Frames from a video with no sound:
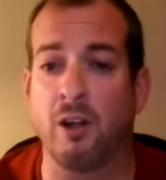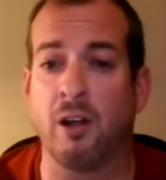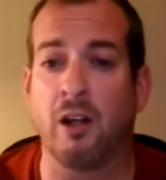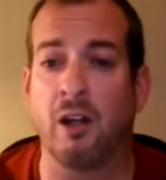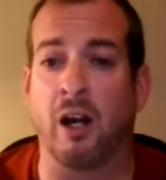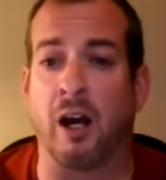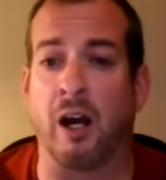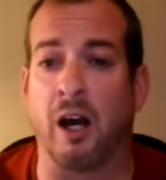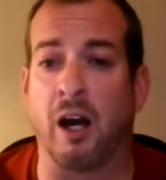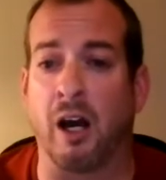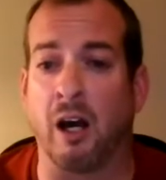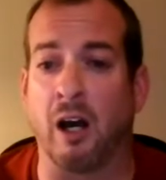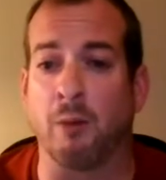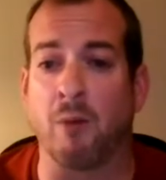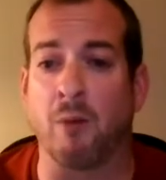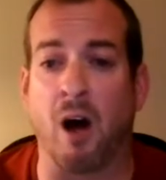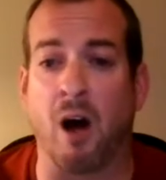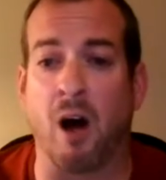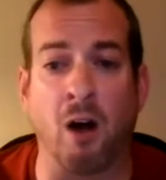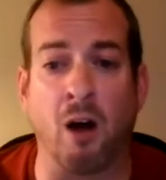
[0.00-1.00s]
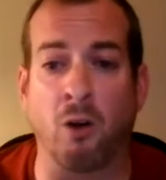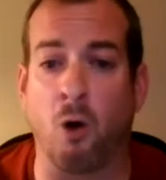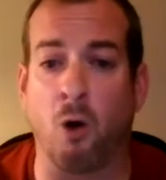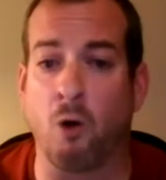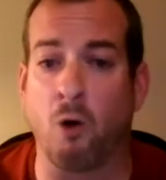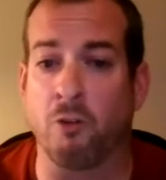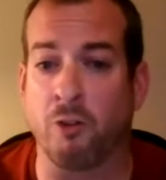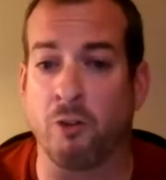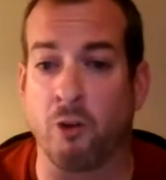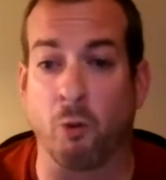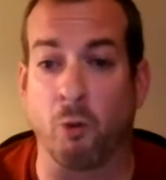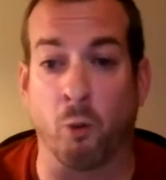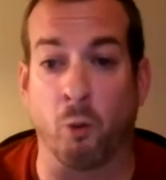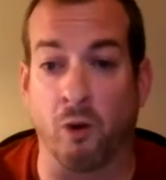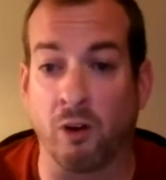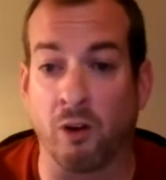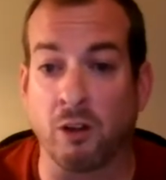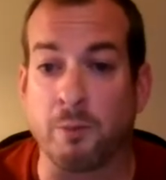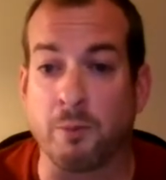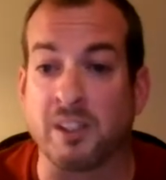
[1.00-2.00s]
all over the
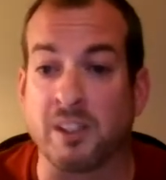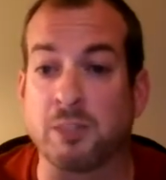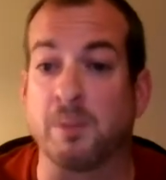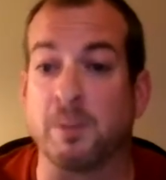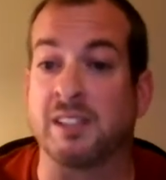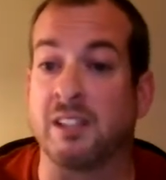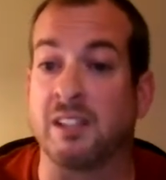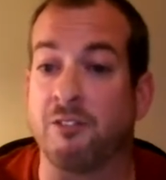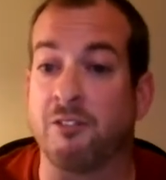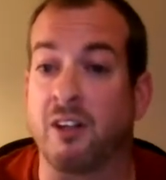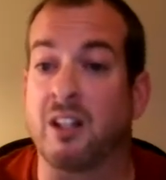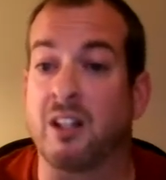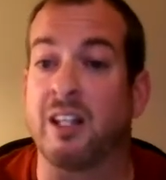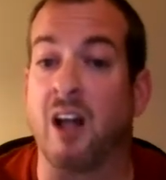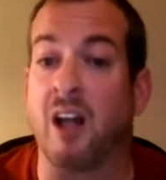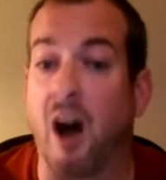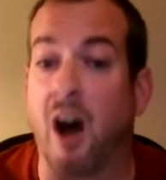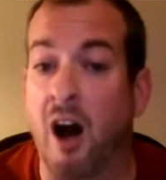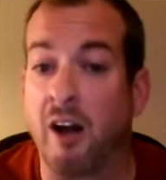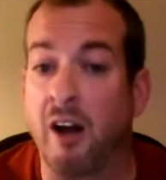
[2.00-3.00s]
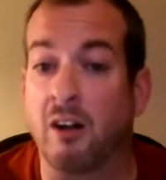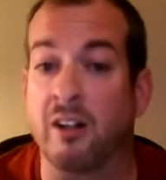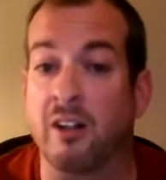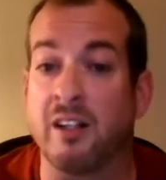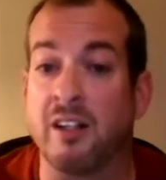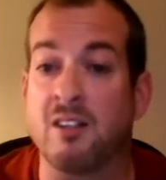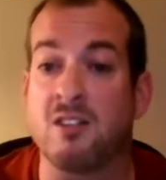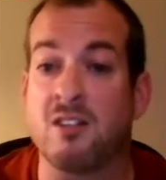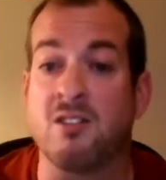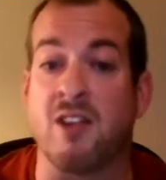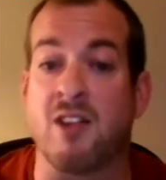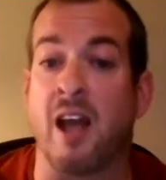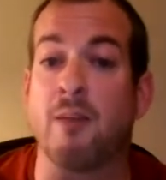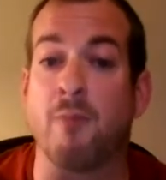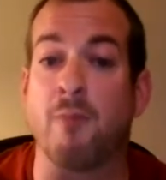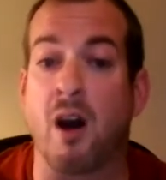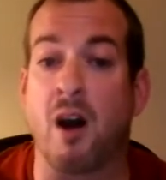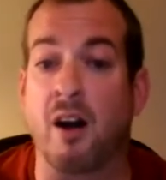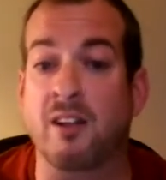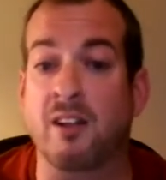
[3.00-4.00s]
world, but specifically Ireland,
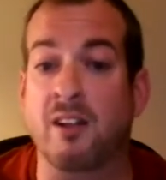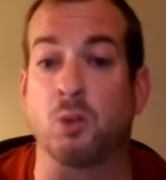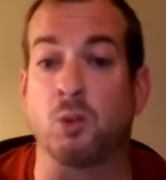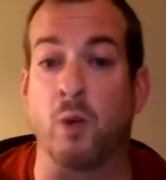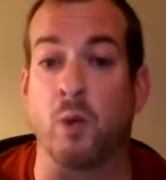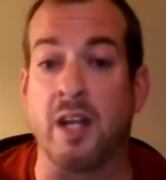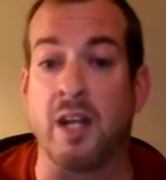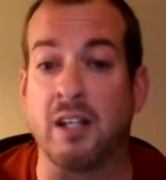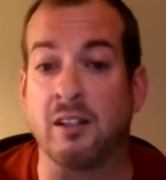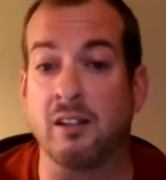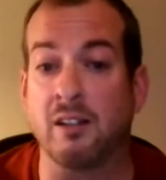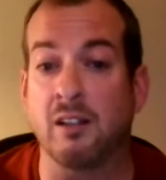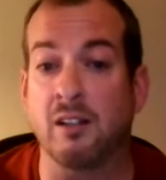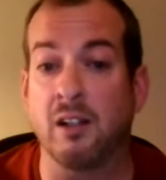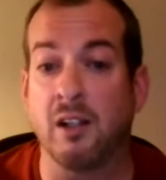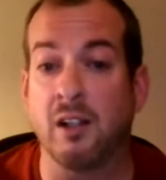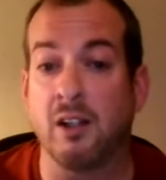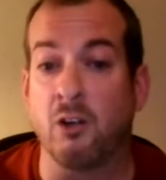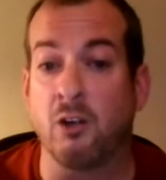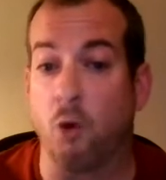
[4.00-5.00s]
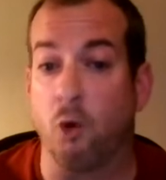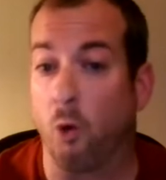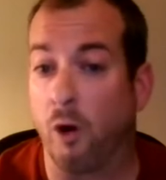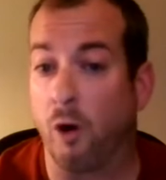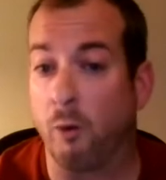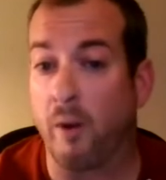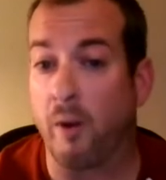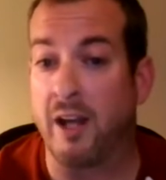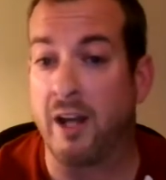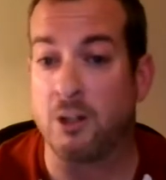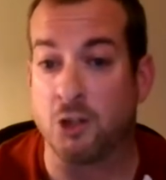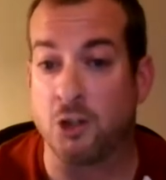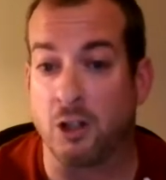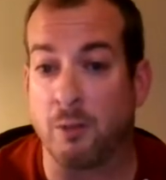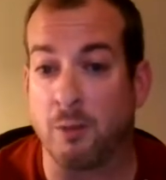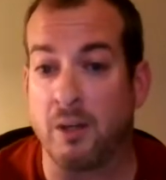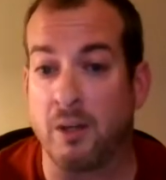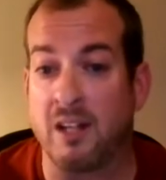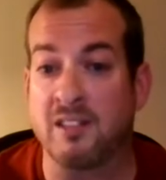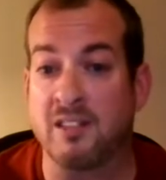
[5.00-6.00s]
Denmark, Sweden, Norway,
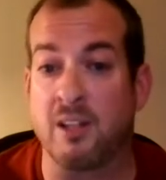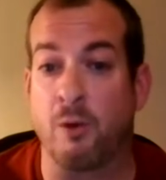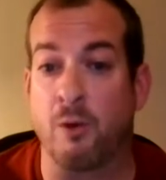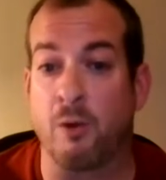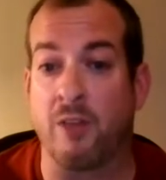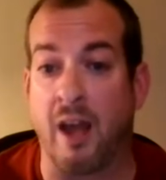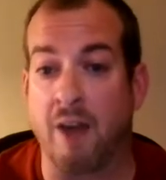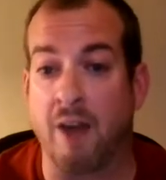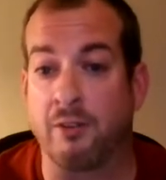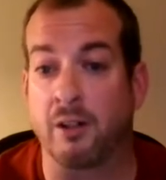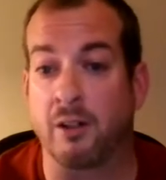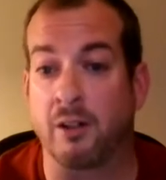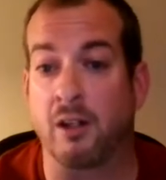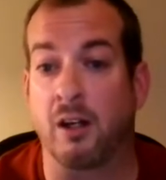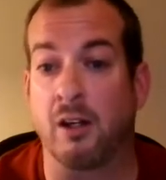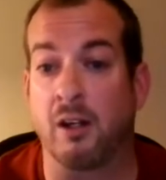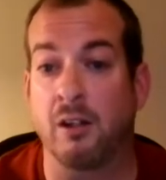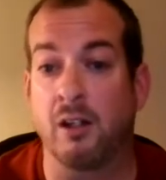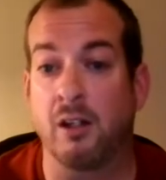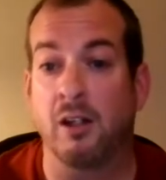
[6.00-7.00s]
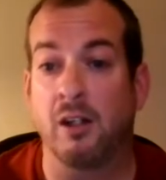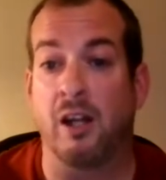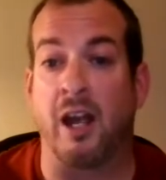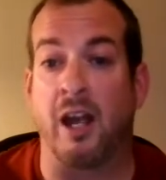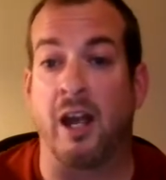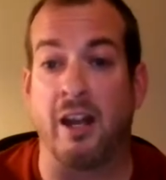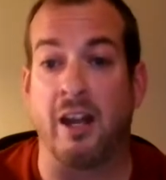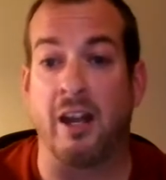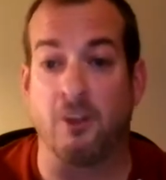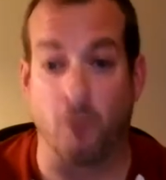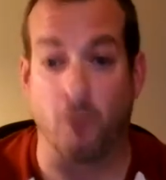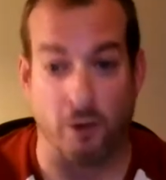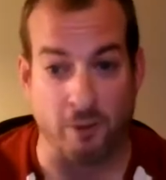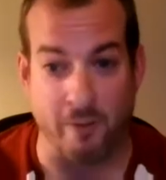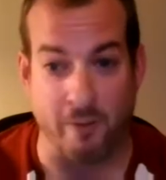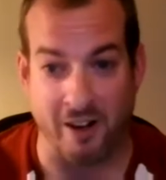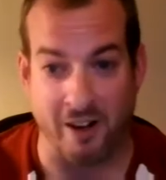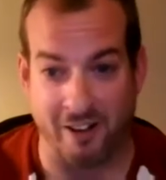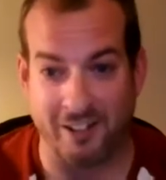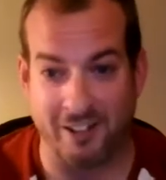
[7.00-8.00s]
Germany, South Africa, and North
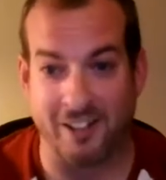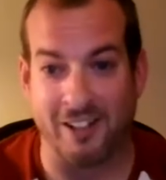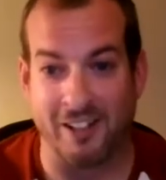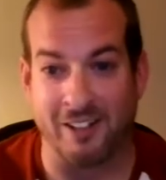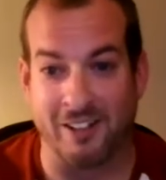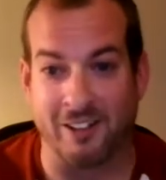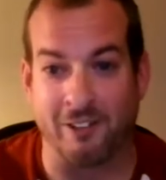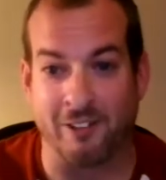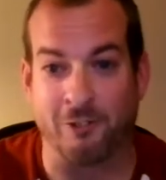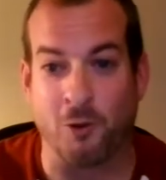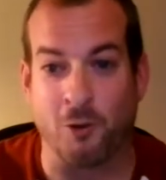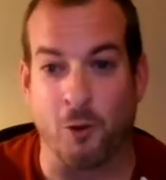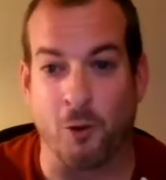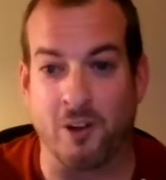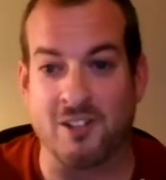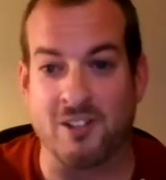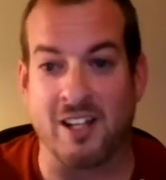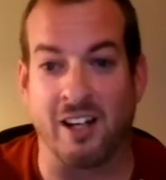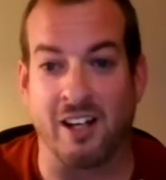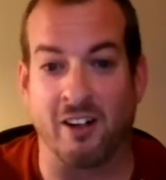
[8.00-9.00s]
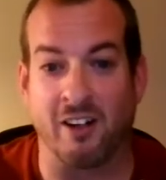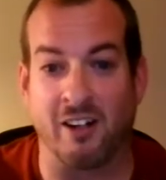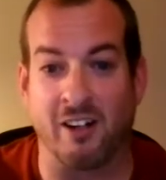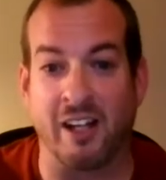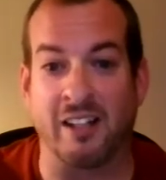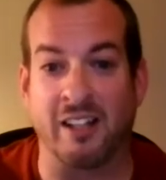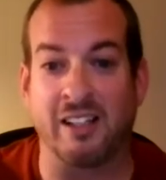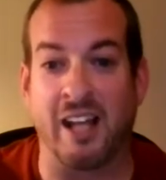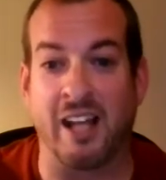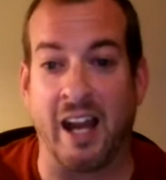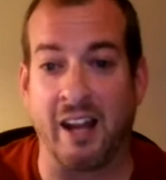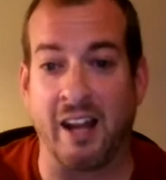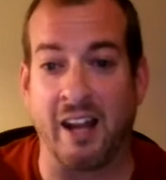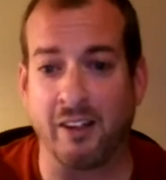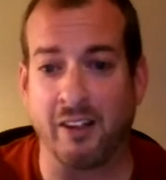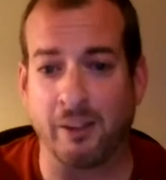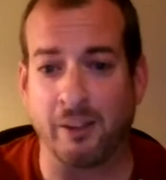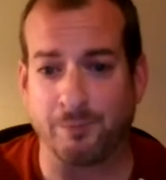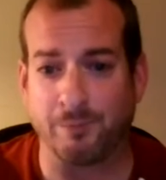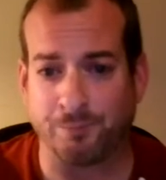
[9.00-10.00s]
America, and of course here in
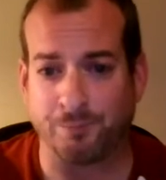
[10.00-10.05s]
Canada.